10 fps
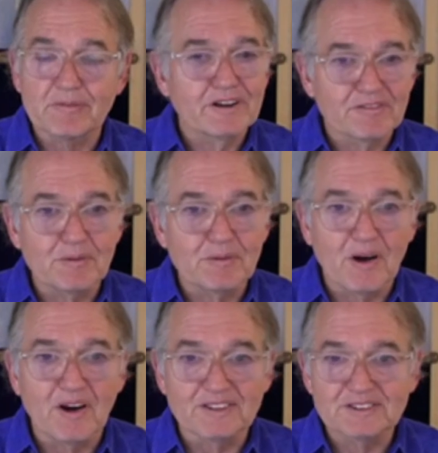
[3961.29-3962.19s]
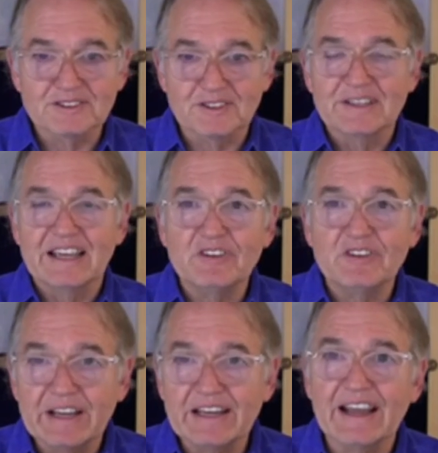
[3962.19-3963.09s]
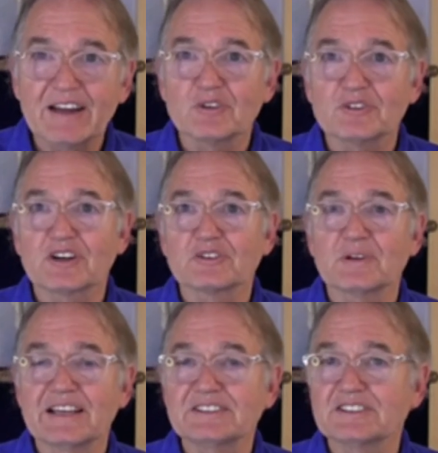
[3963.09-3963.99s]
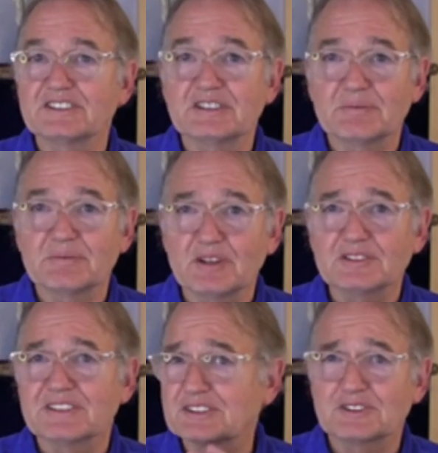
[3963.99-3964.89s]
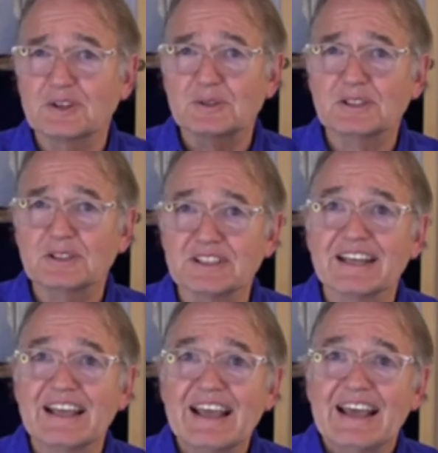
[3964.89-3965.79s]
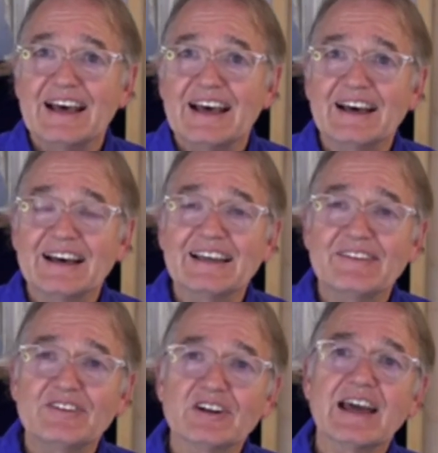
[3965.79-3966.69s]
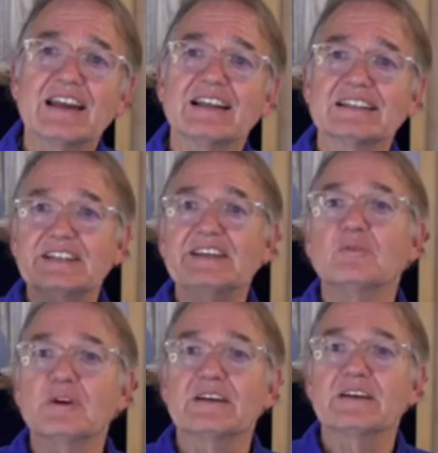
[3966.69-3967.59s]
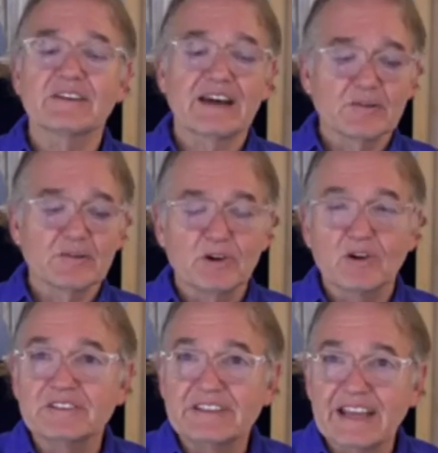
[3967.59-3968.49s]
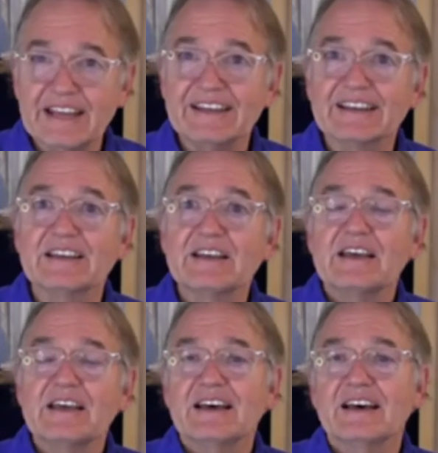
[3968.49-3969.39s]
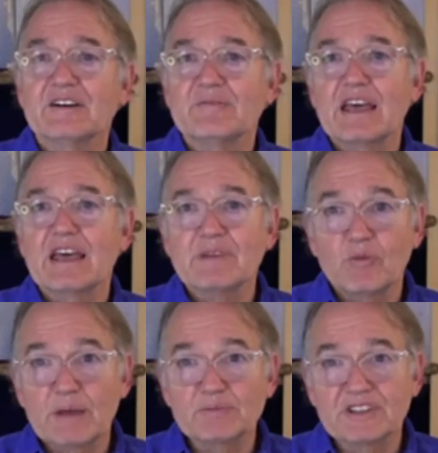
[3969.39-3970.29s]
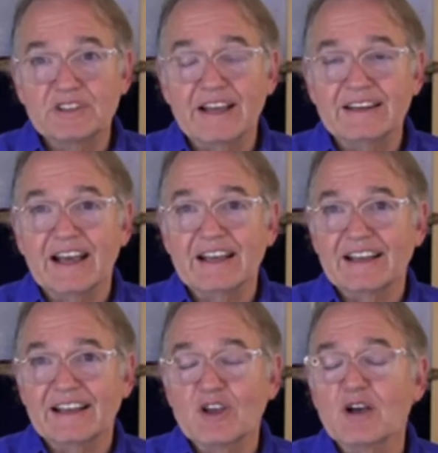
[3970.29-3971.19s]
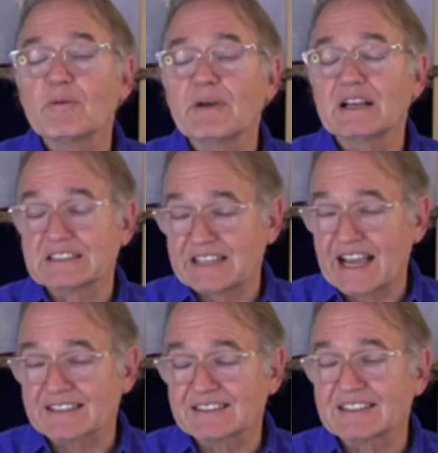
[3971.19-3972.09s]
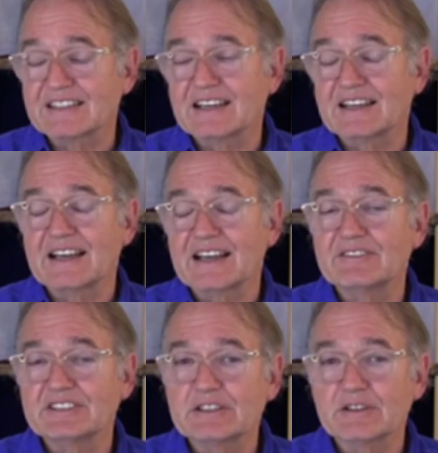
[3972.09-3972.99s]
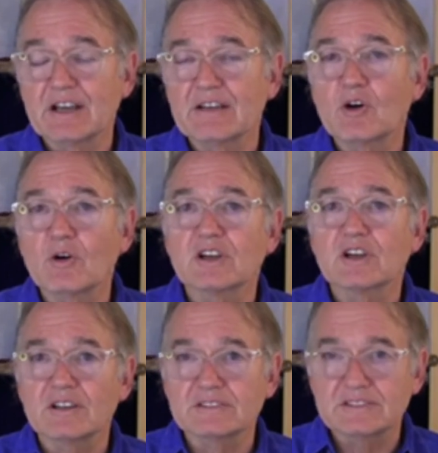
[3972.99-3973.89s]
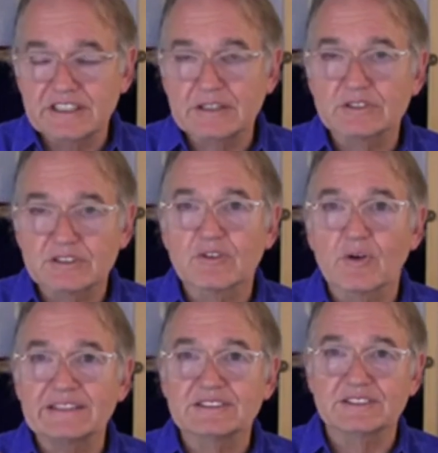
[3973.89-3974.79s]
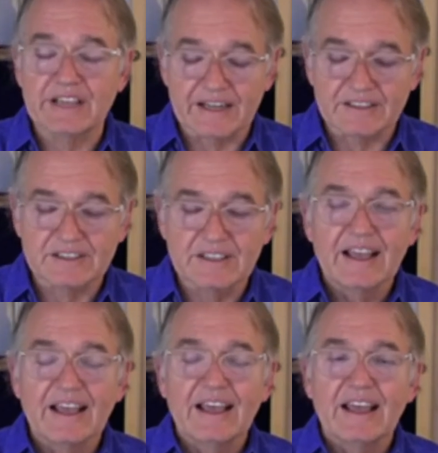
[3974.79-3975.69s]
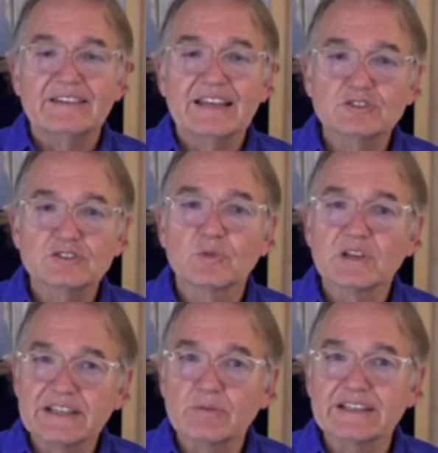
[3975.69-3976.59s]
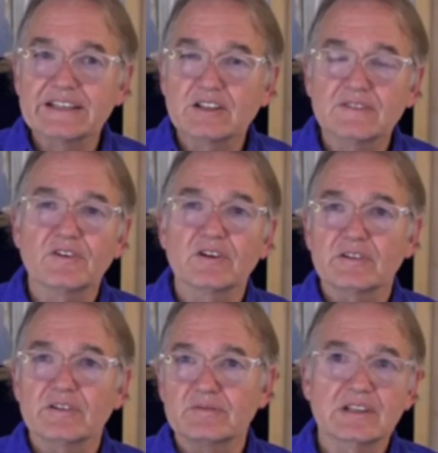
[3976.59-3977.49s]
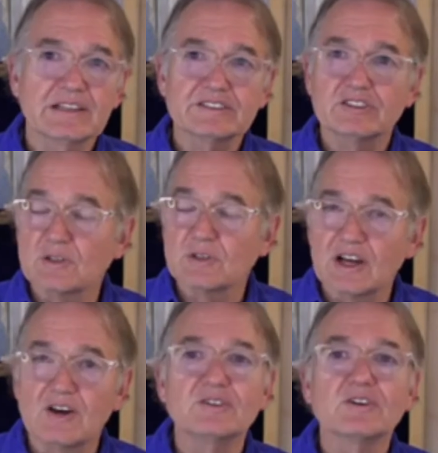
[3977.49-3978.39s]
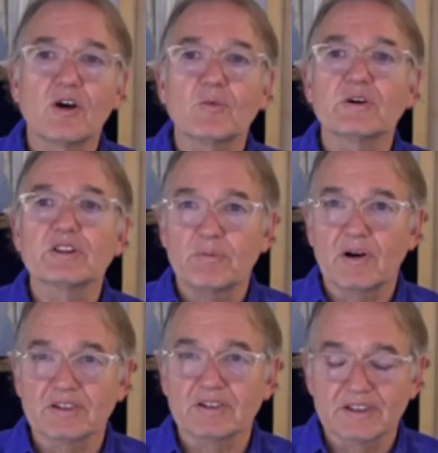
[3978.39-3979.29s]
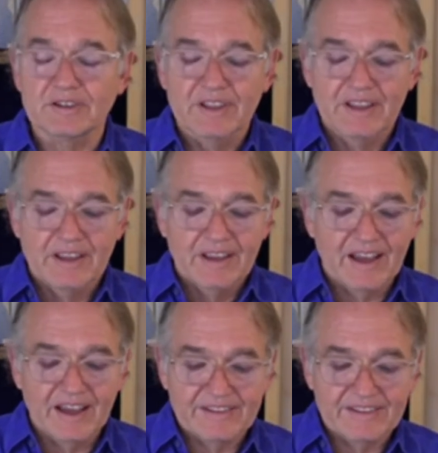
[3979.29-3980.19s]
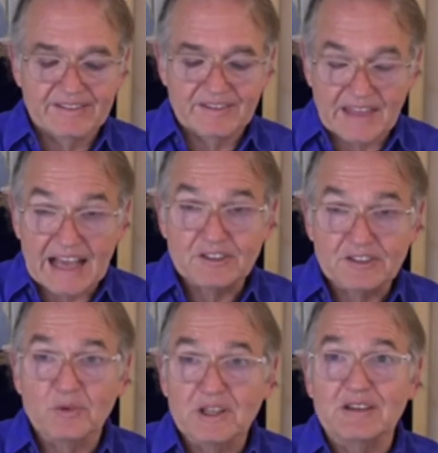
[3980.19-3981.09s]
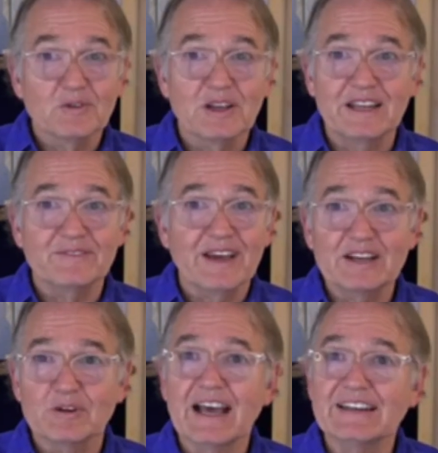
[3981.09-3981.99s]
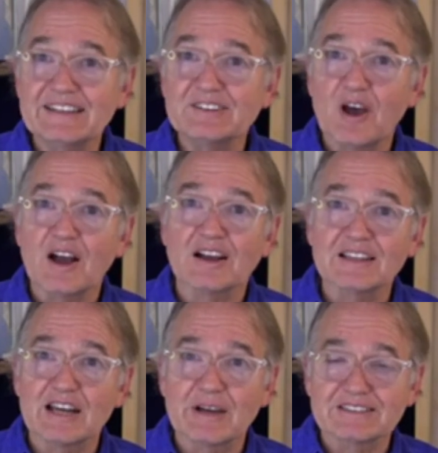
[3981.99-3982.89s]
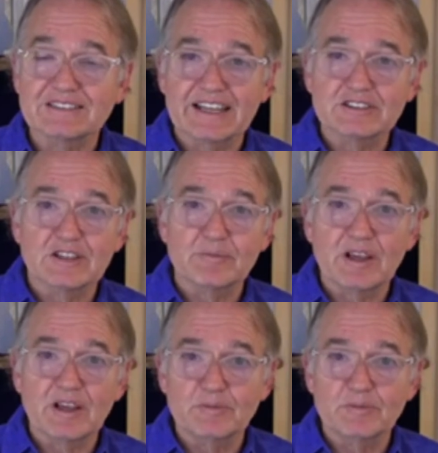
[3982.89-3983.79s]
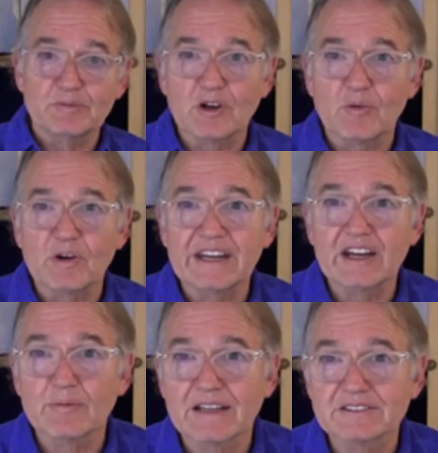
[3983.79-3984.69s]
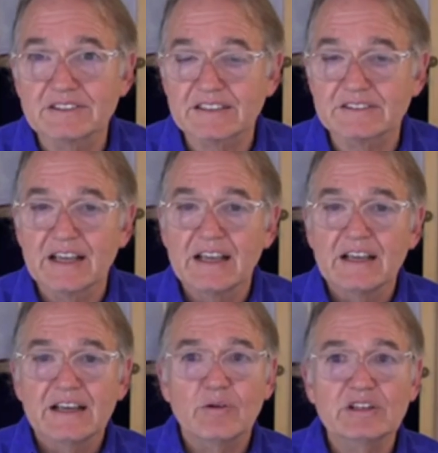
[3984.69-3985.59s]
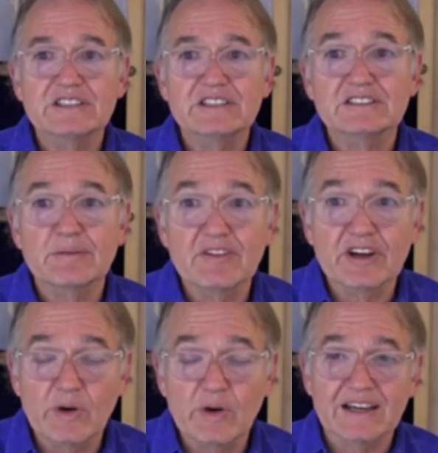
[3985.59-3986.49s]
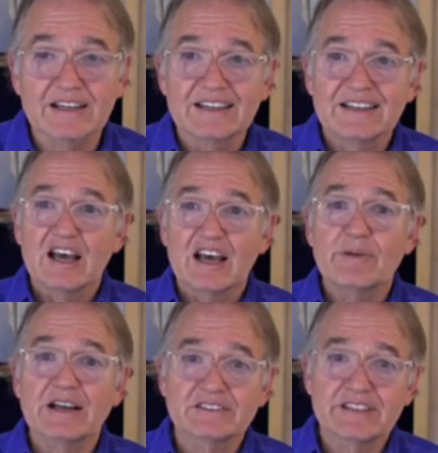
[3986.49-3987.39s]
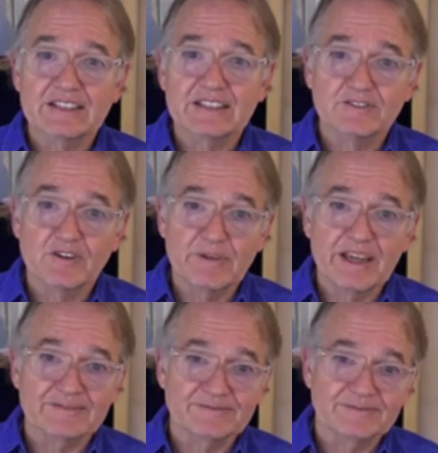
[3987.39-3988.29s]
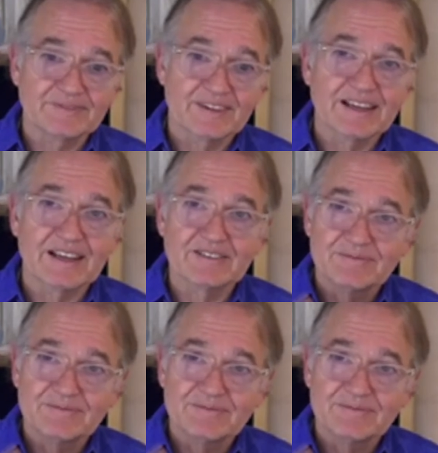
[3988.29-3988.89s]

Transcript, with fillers: Men Are From Mars. So if you're in a heterosexual relationship, those things are so good. If you're kind of like single, whatever, I've got a book on dating. At my website, I talk more about sex. I have a course called Secrets of Great Sex, and that's really, really good to listen to alone or with a partner. So that's a really, really valuable one. I didn't talk a lot about sex. Sometimes people don't want to hear about sex. I want to say something very quick about sex for men. Okay.